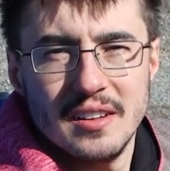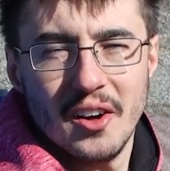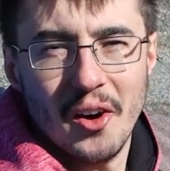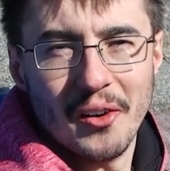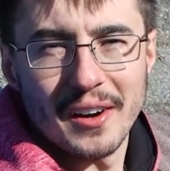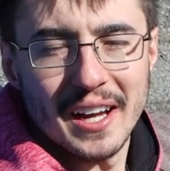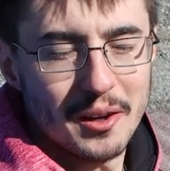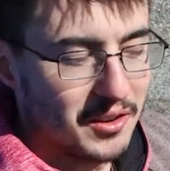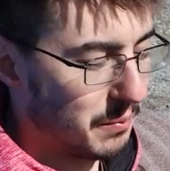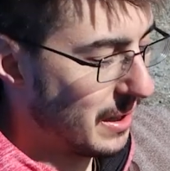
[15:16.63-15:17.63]
Oh, okay, I
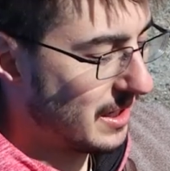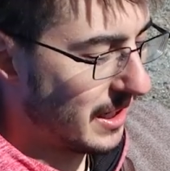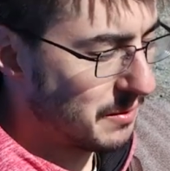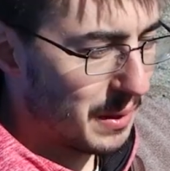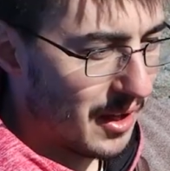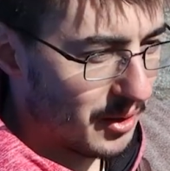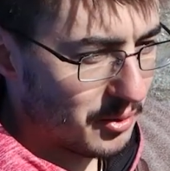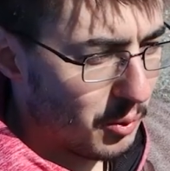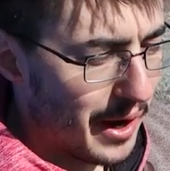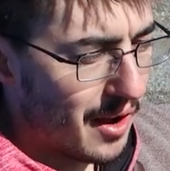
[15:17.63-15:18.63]
was like, my taste palette
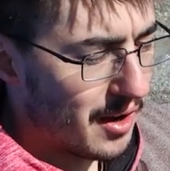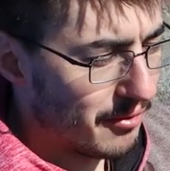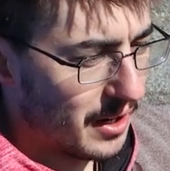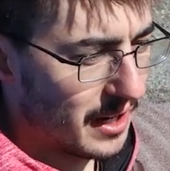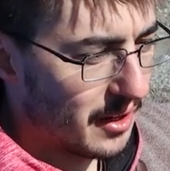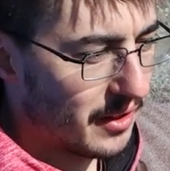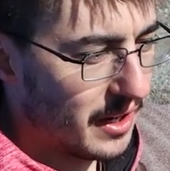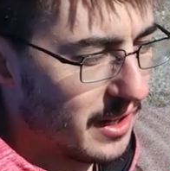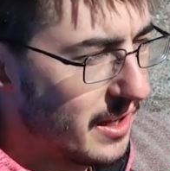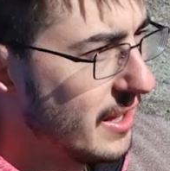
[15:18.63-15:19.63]
is way off right now
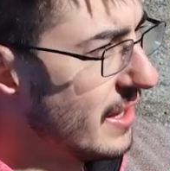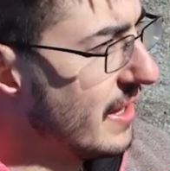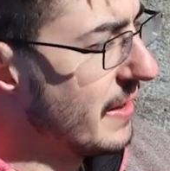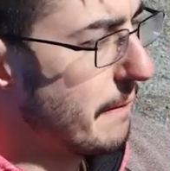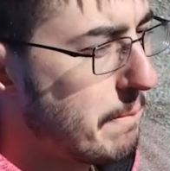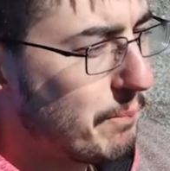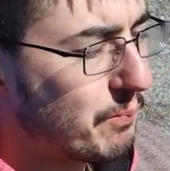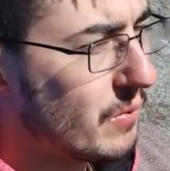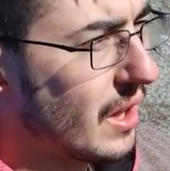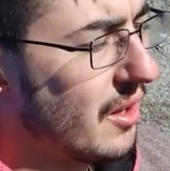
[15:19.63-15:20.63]
then.
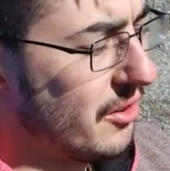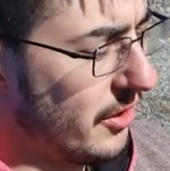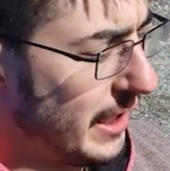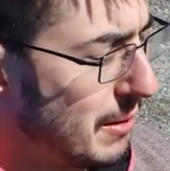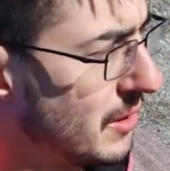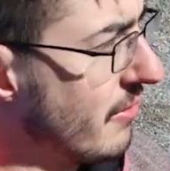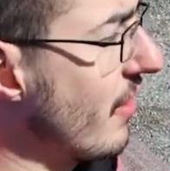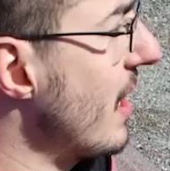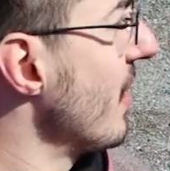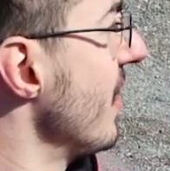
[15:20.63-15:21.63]
Sit here with the
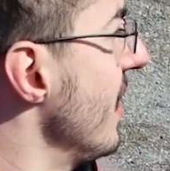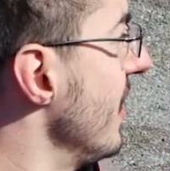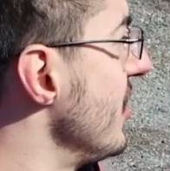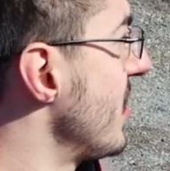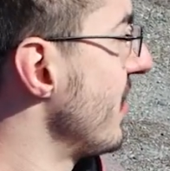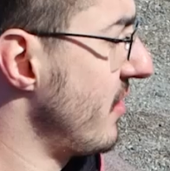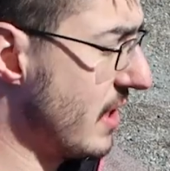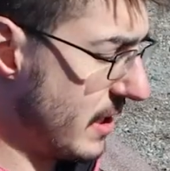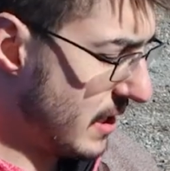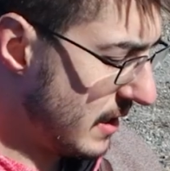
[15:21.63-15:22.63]
fire, enjoy the
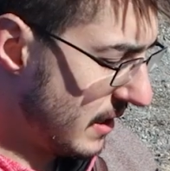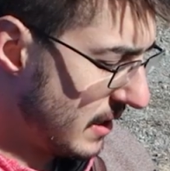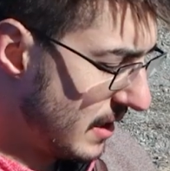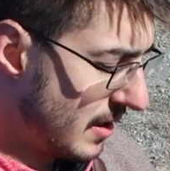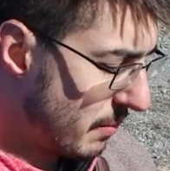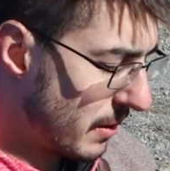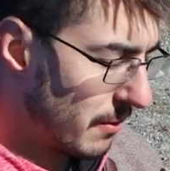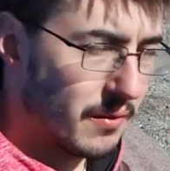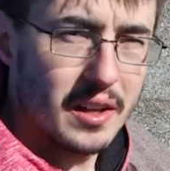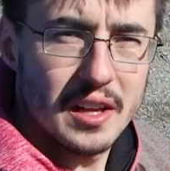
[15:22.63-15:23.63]
sun. But
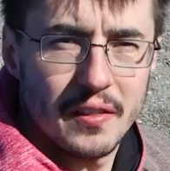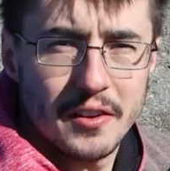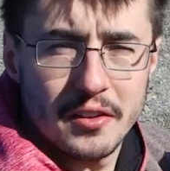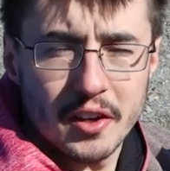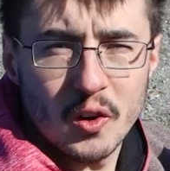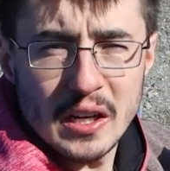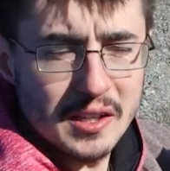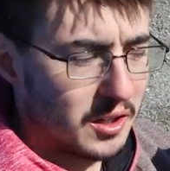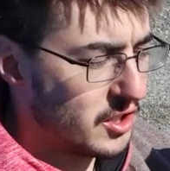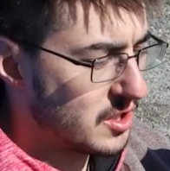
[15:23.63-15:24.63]
this is a great
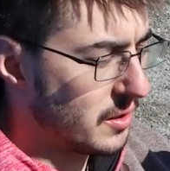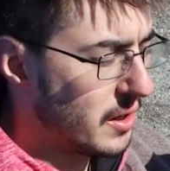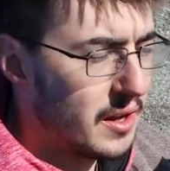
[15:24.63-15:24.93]
little just...